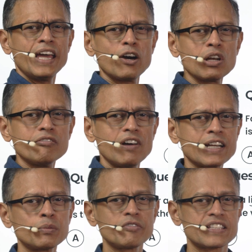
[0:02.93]
Hey all,
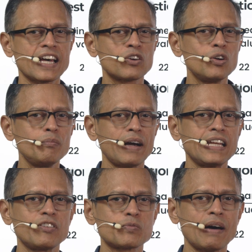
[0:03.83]
welcome to Wizako. My
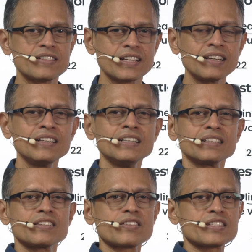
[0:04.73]
name is Baskar.
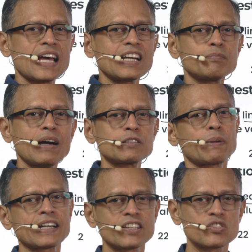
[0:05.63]
This is a SAT math
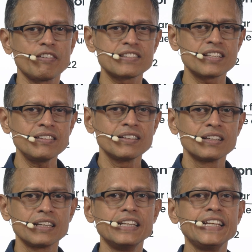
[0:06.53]
practice question,
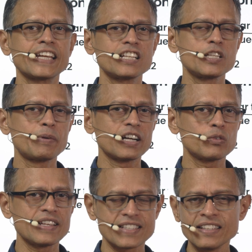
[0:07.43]
linear algebra
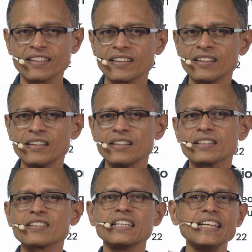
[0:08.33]
question.
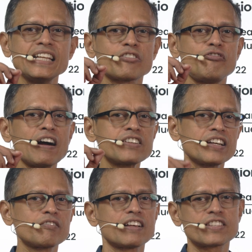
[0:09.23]
This is a linear
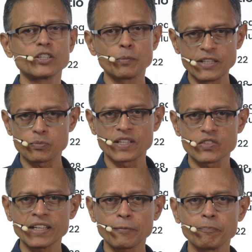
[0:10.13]
function question to be
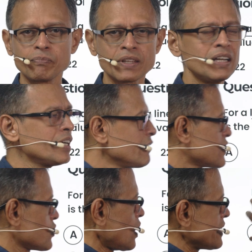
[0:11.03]
specific. We'll
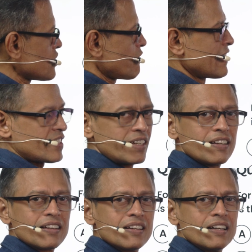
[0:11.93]
solve this question.
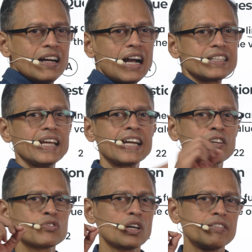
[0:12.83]
At the end
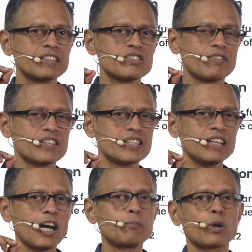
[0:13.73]
of solving this question,
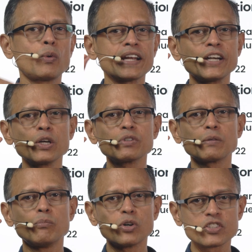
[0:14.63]
I provided you with a
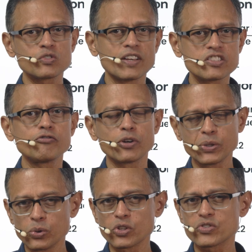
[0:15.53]
bonus question for
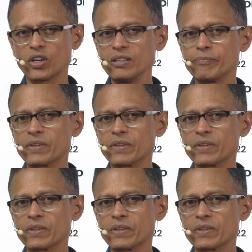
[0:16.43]
you to solve.